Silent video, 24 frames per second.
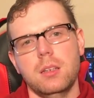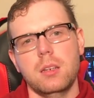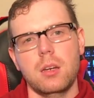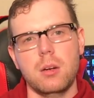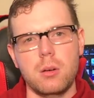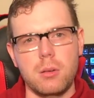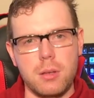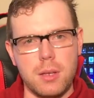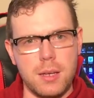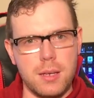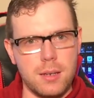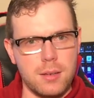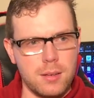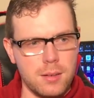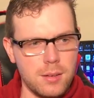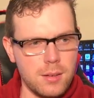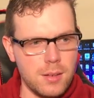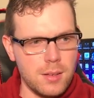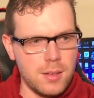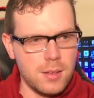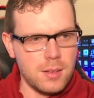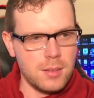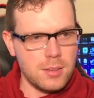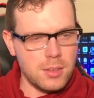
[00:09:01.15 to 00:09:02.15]
Like,
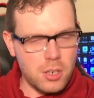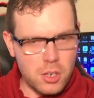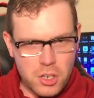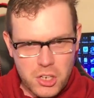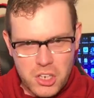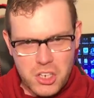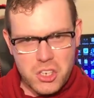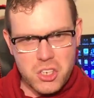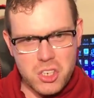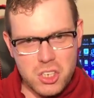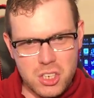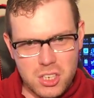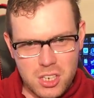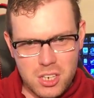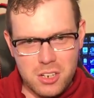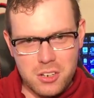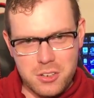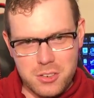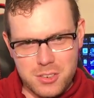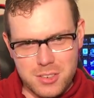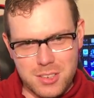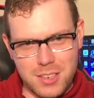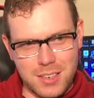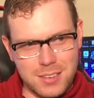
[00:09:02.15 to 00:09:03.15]
they're
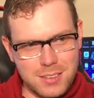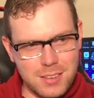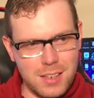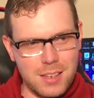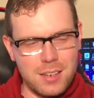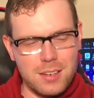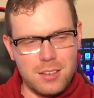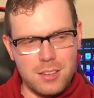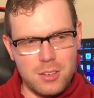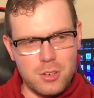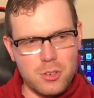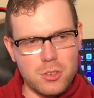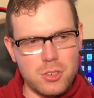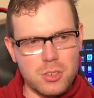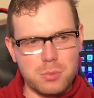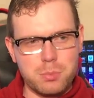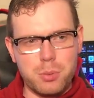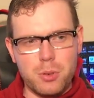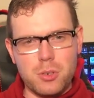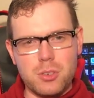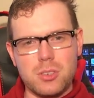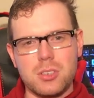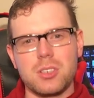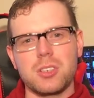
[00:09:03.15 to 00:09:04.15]
engineers, like they're
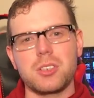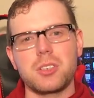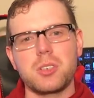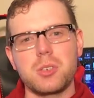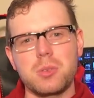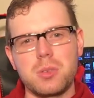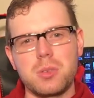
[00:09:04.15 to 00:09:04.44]
supposed to do